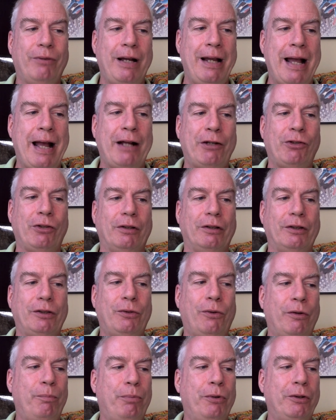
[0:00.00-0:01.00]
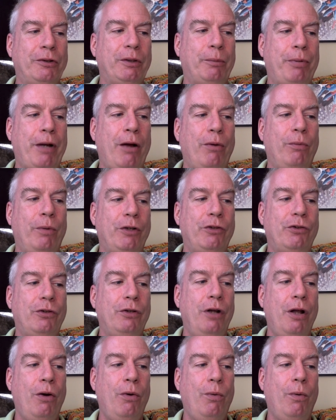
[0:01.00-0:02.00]
reactions toward books about which
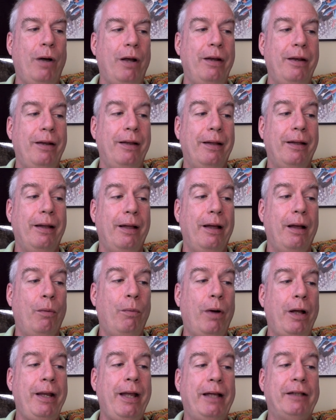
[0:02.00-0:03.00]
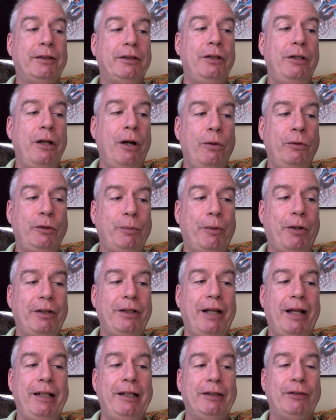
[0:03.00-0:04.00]
no one, one has no
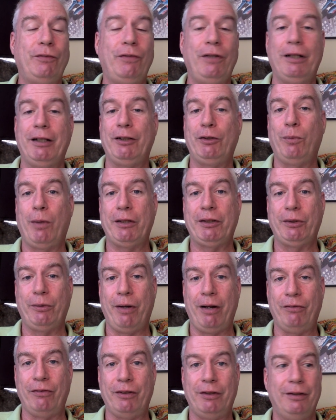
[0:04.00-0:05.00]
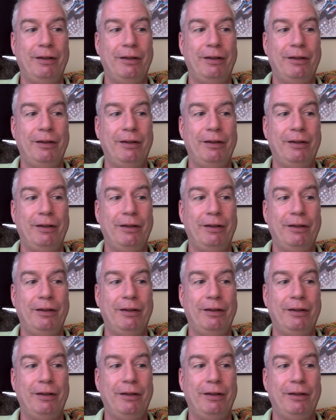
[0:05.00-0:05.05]
spontaneous feelings whatsoever.